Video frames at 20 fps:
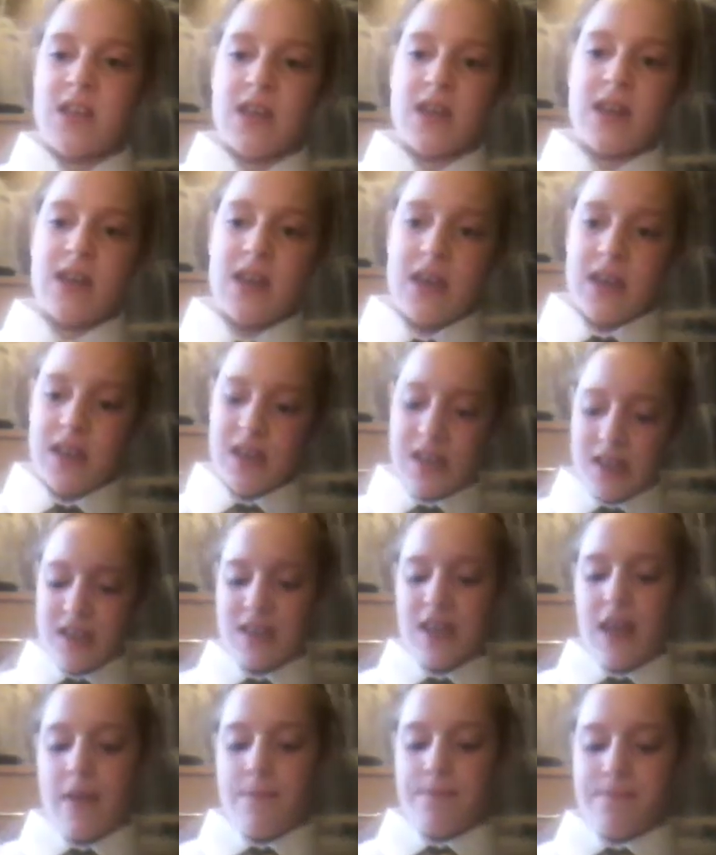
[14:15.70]
and said,
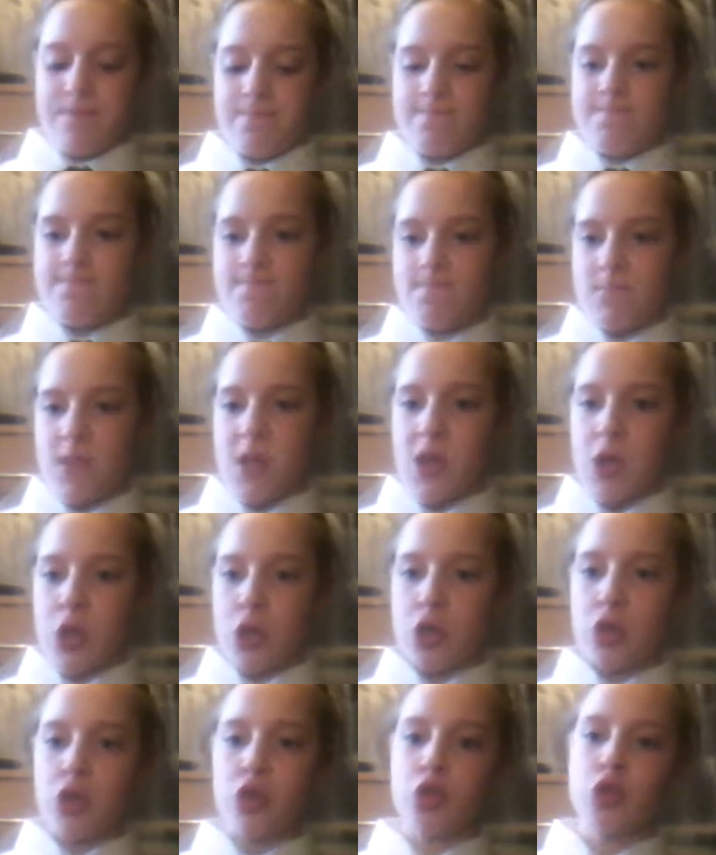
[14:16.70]

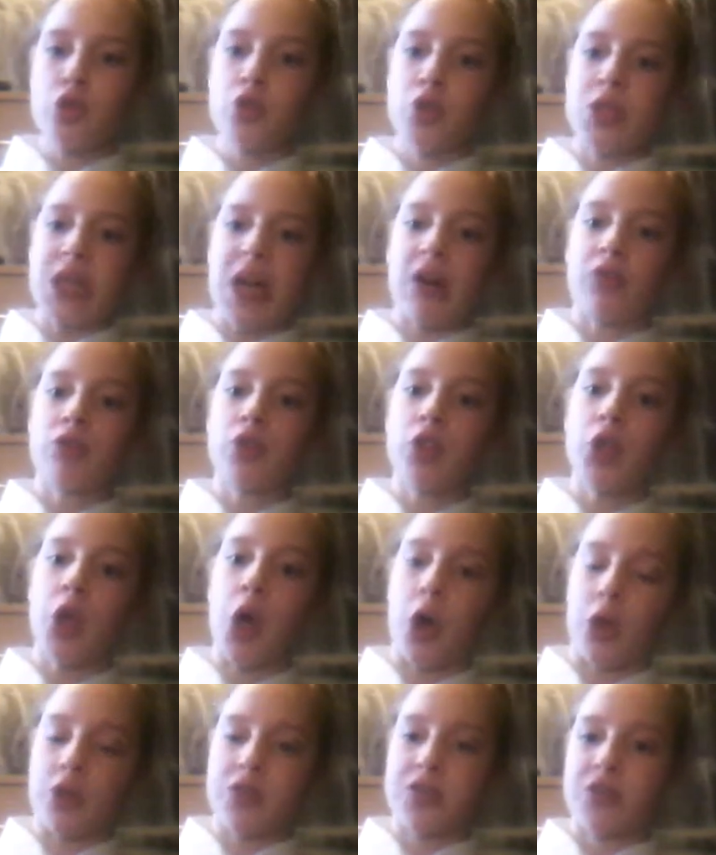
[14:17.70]
"You shall
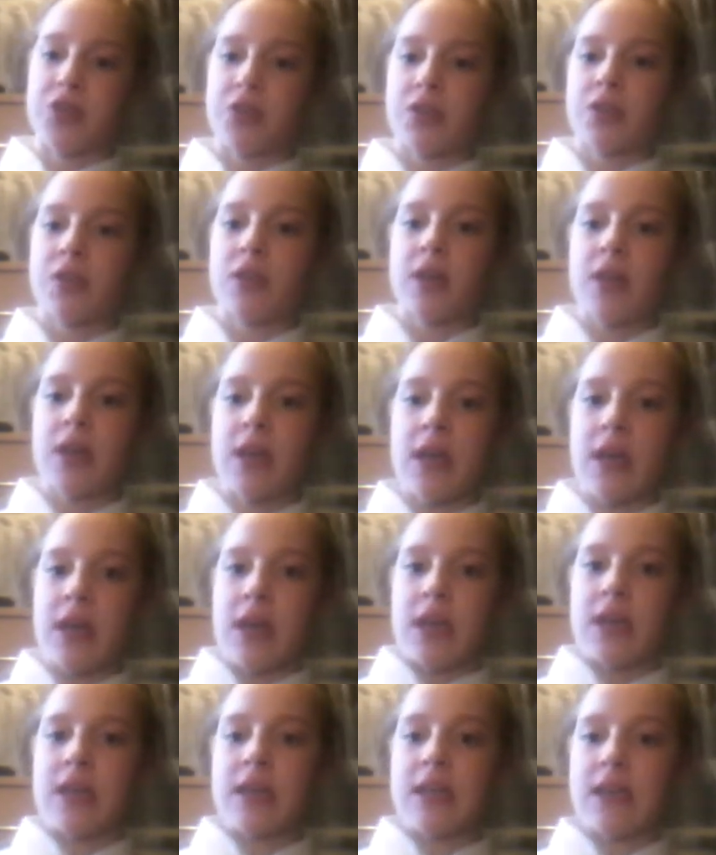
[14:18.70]
not
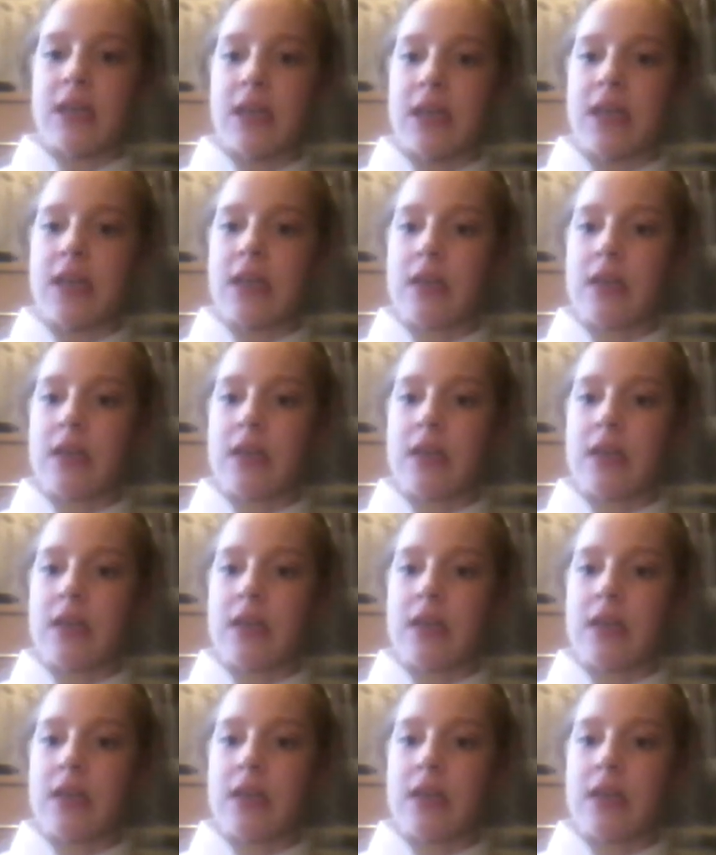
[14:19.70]
kill.